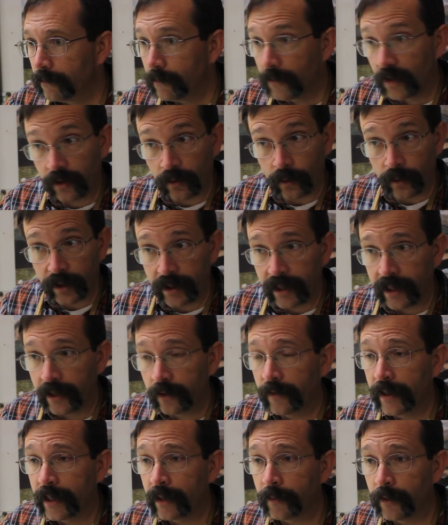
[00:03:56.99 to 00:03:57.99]
so can lots
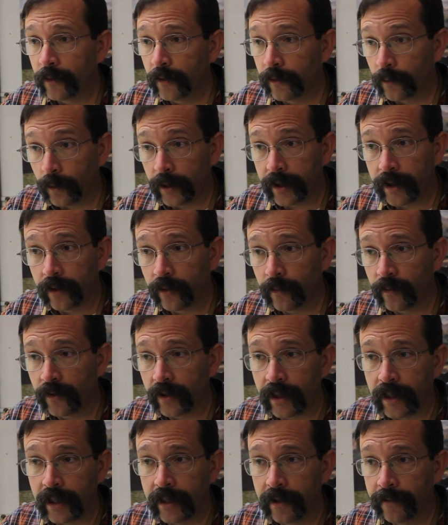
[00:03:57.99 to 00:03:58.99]
of animals and organisms
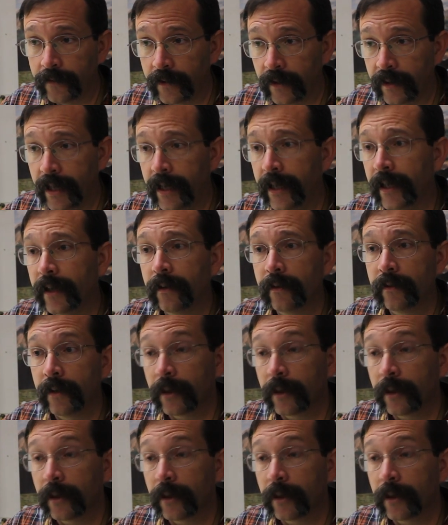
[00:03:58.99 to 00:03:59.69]
that live today,